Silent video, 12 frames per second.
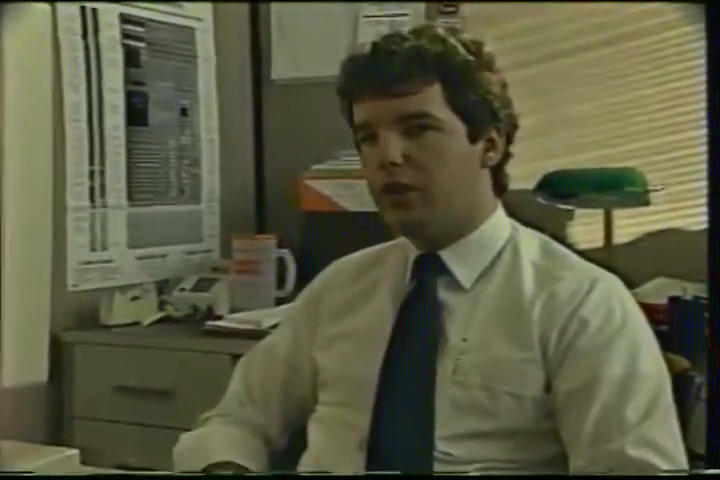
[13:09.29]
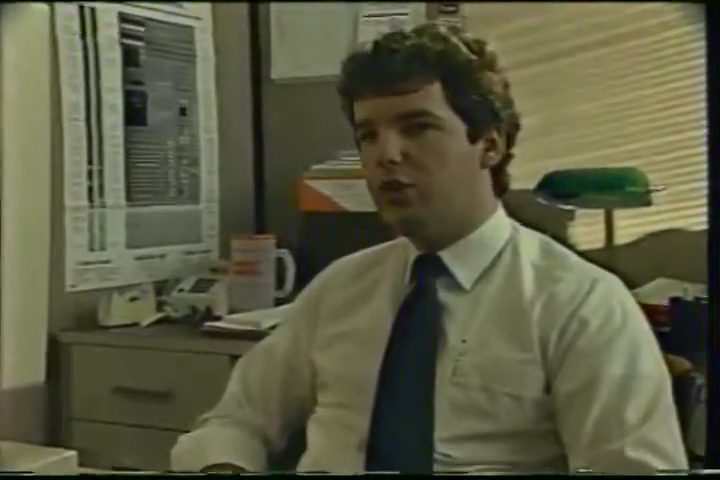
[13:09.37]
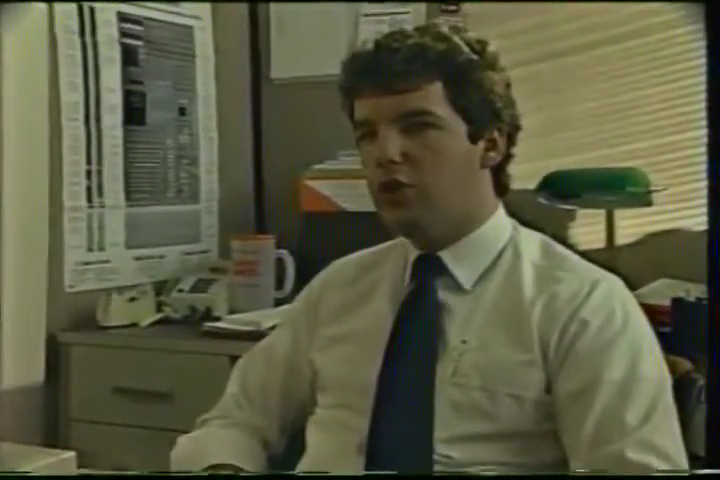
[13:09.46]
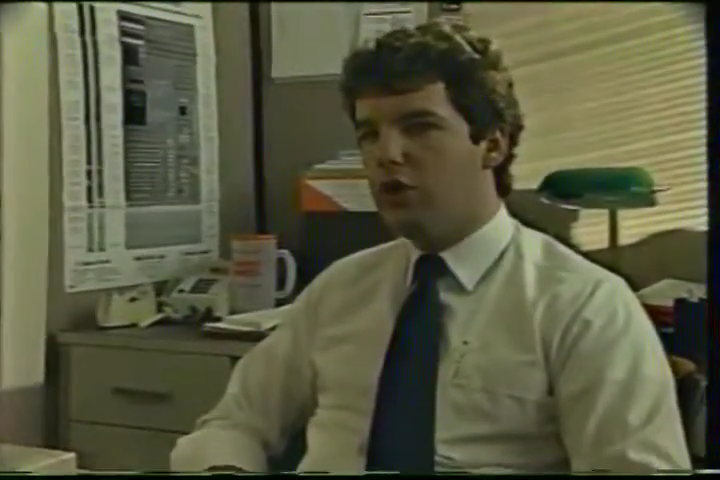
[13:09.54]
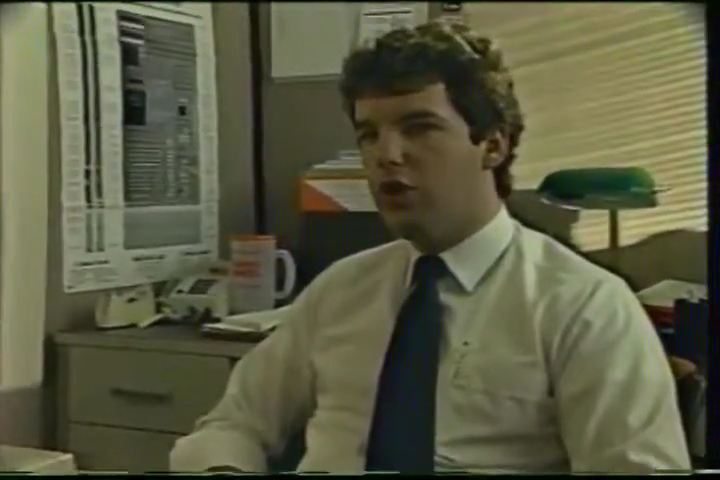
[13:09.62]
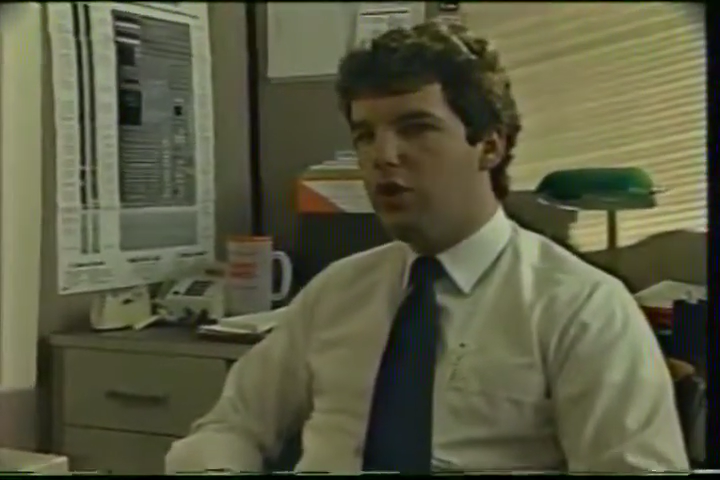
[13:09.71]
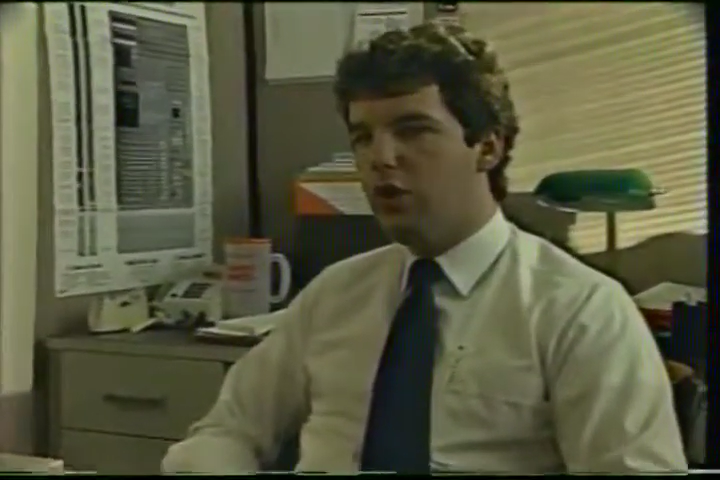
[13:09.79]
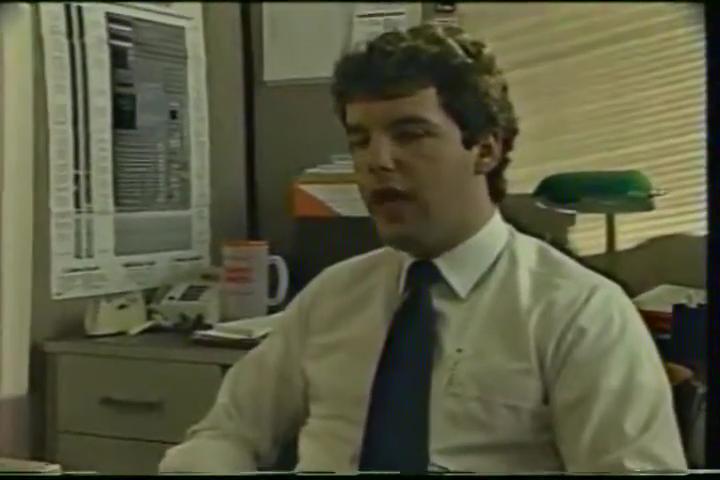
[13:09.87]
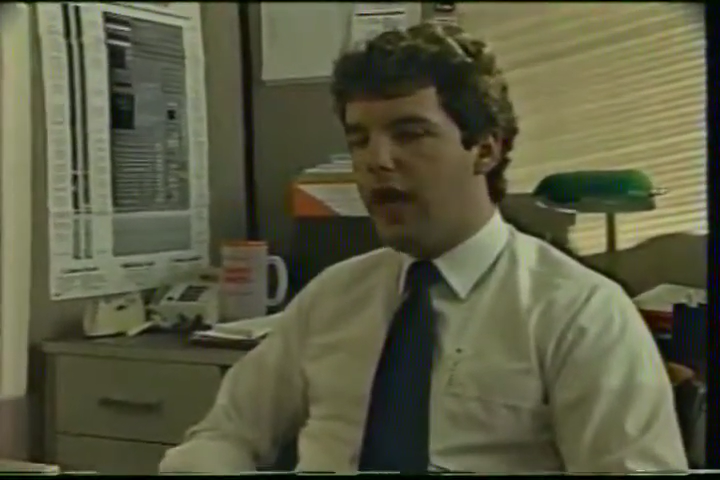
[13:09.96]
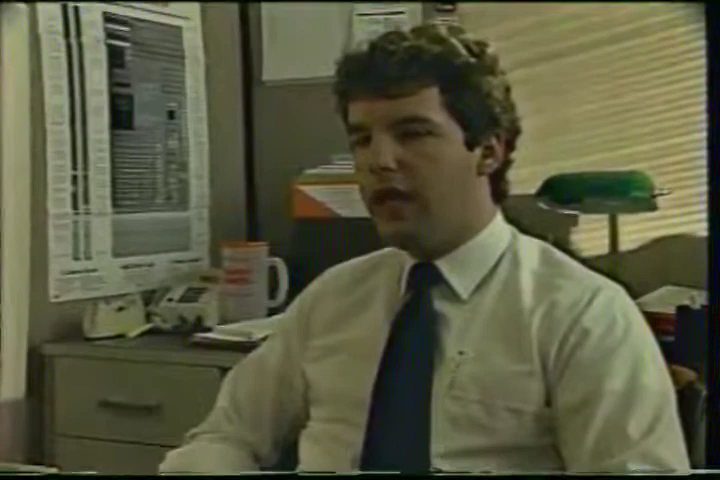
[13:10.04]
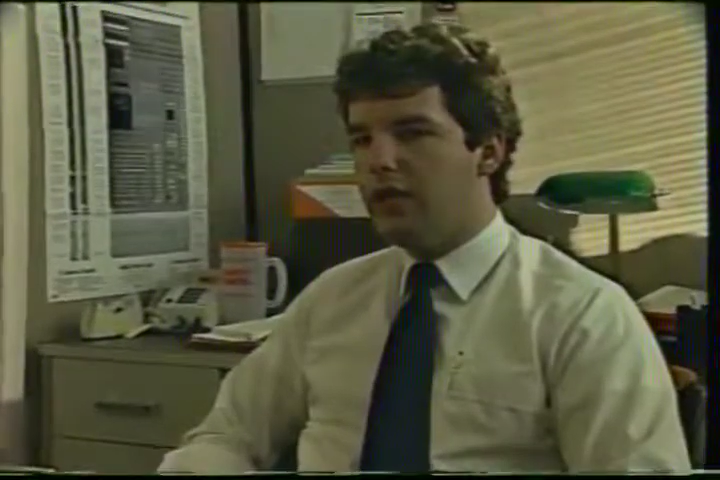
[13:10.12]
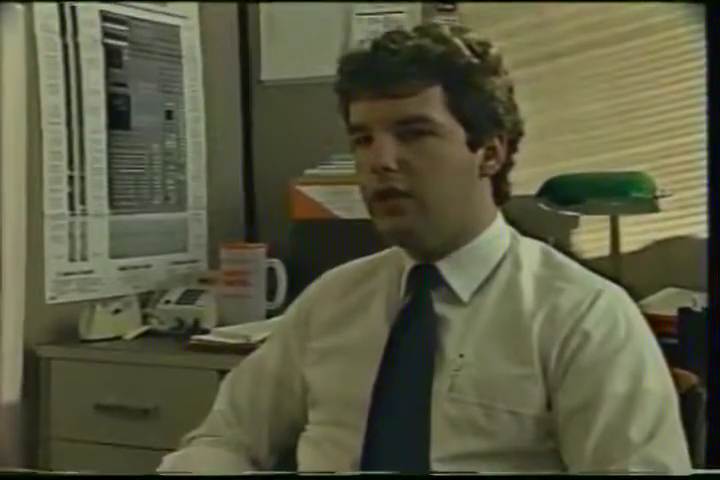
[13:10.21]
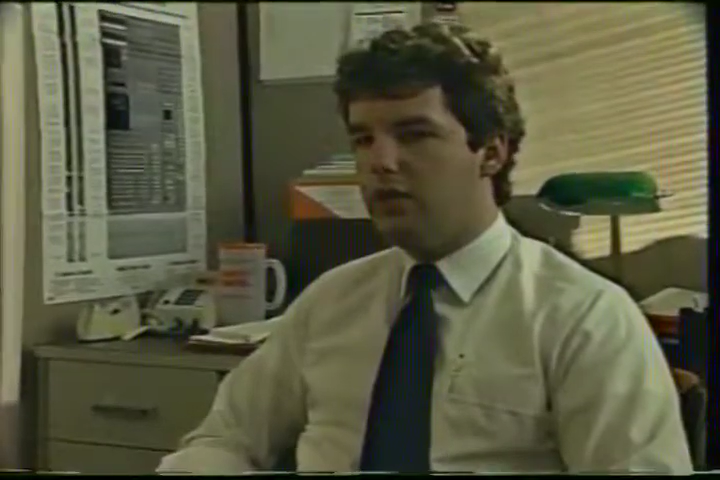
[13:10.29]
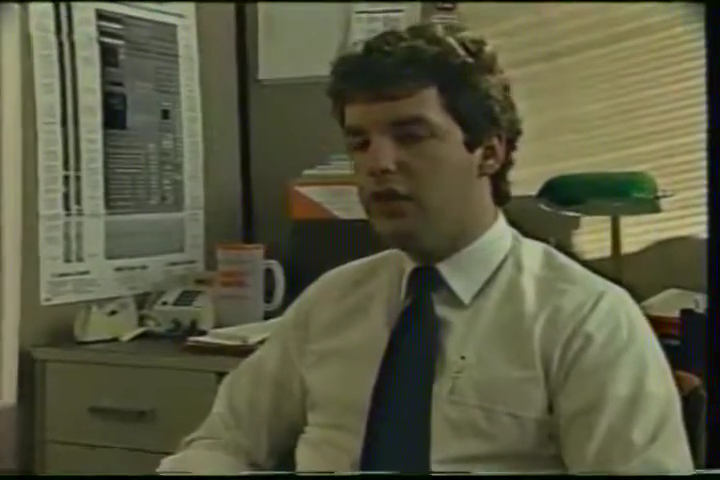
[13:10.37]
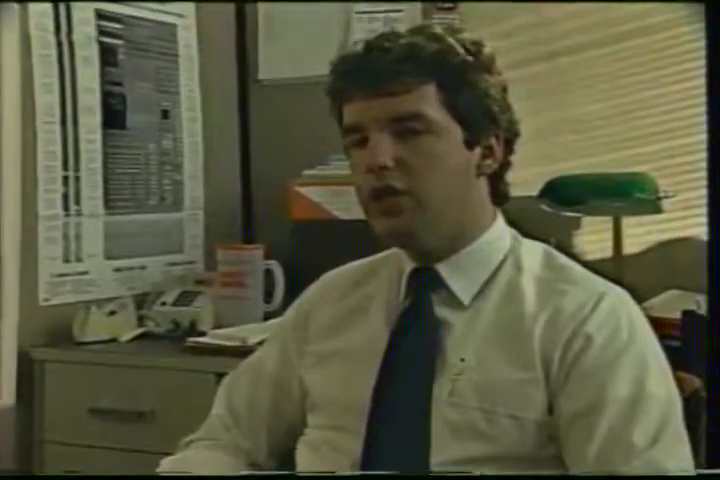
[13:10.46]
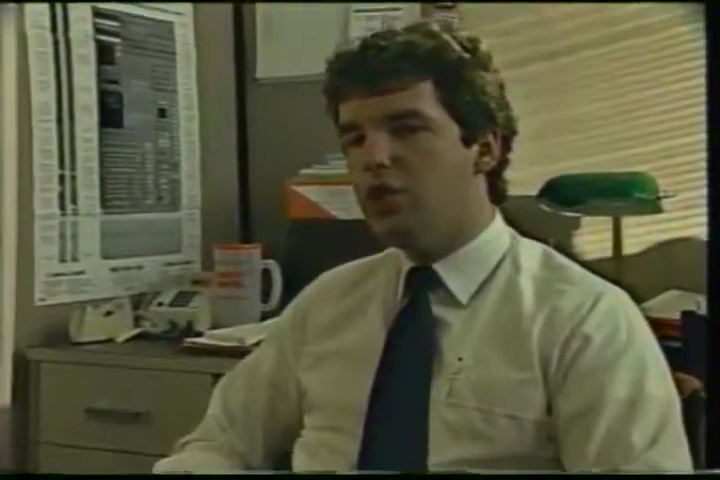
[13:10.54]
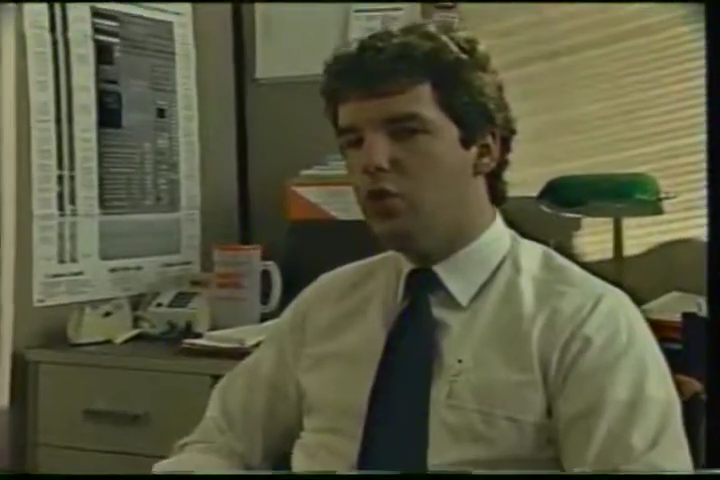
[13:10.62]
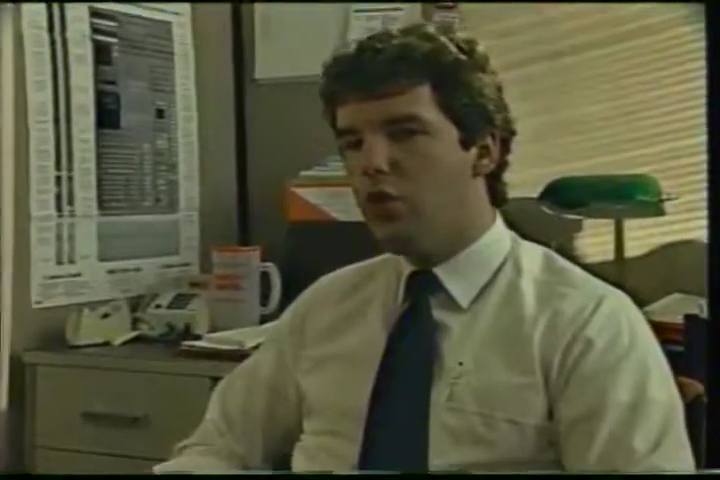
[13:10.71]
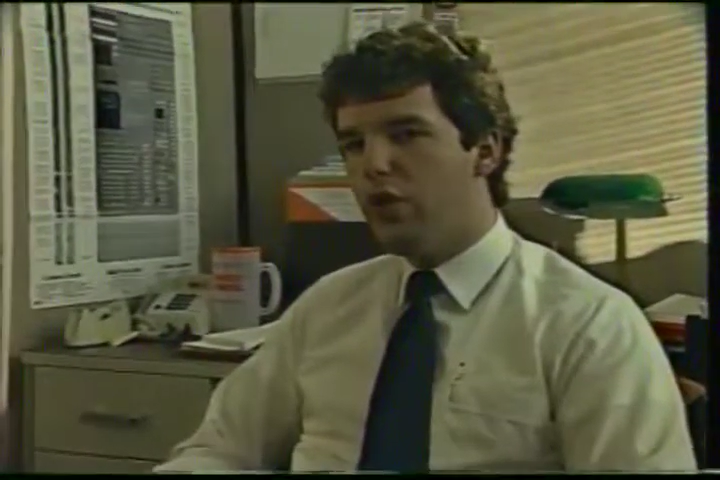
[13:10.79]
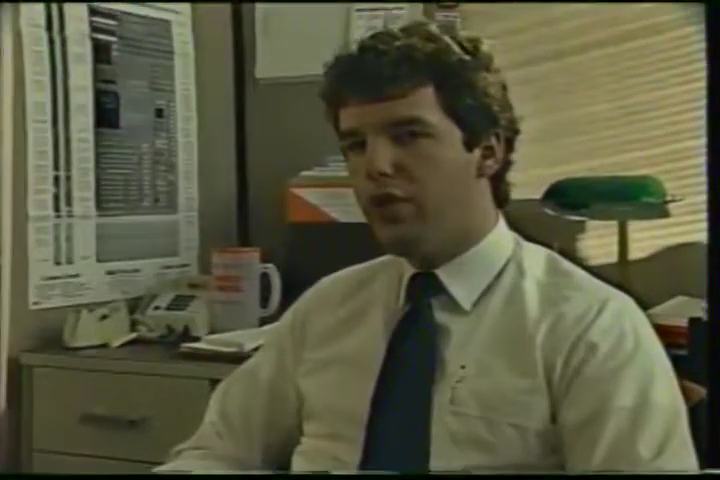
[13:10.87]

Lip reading: you can look at is it worth